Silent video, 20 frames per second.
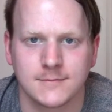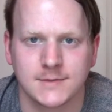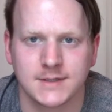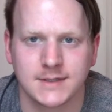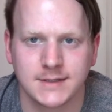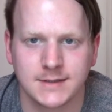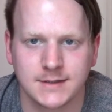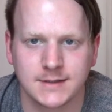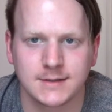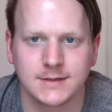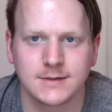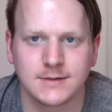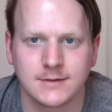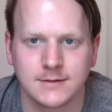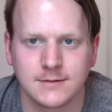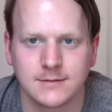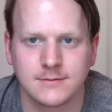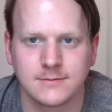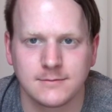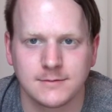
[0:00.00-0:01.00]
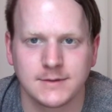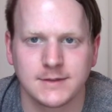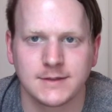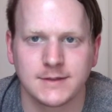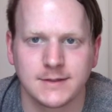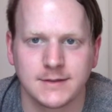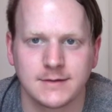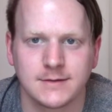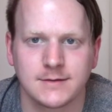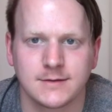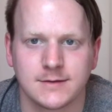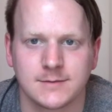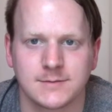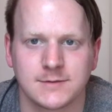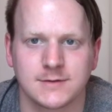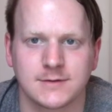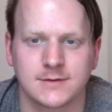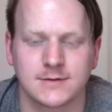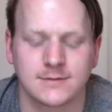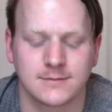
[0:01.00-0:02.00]
I'm
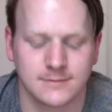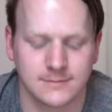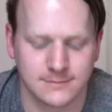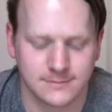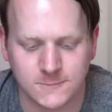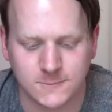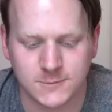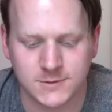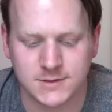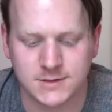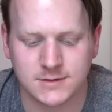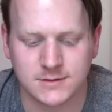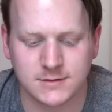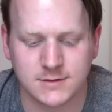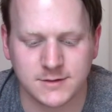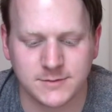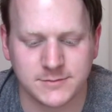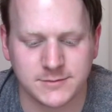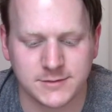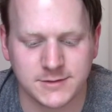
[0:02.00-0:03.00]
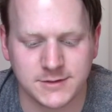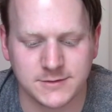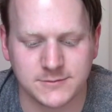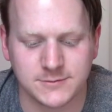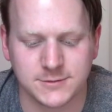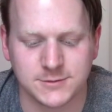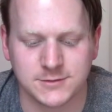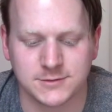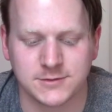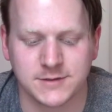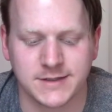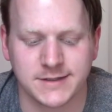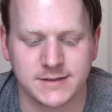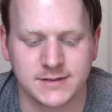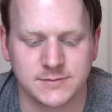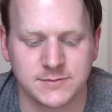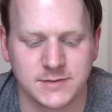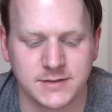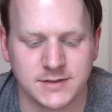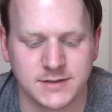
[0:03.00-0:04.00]
just kidding. What celebrity would you like
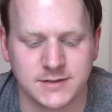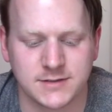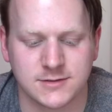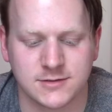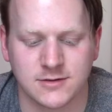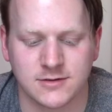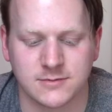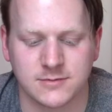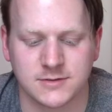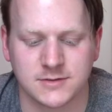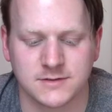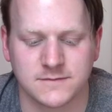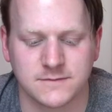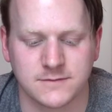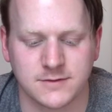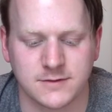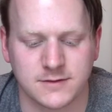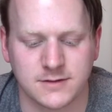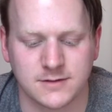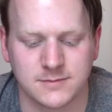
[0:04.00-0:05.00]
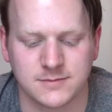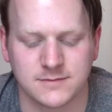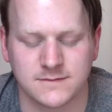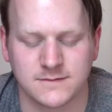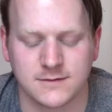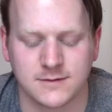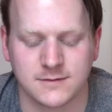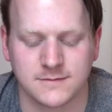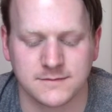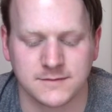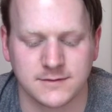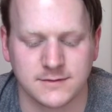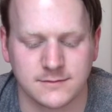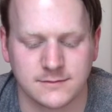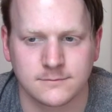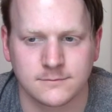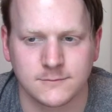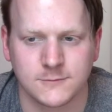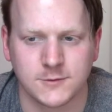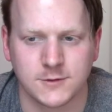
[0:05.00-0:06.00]
to meet at Starbucks for a cup of coffee?
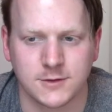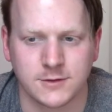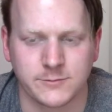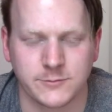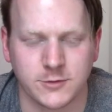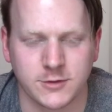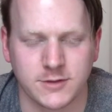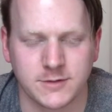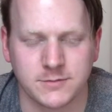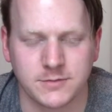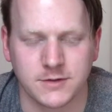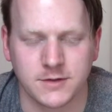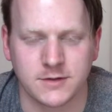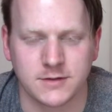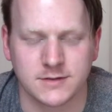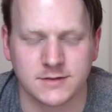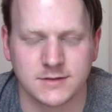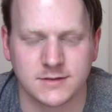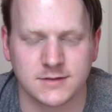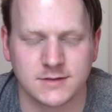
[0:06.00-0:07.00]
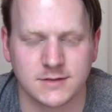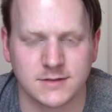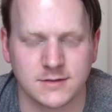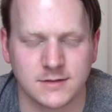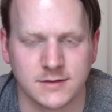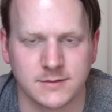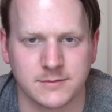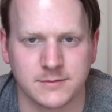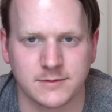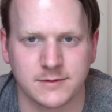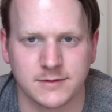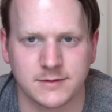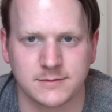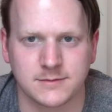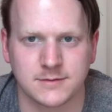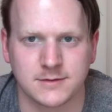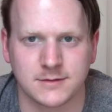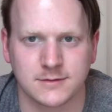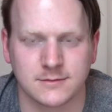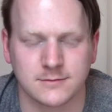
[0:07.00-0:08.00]
Well, Markiplier isn't a celebrity,
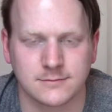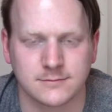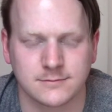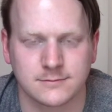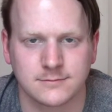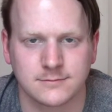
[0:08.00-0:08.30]
so...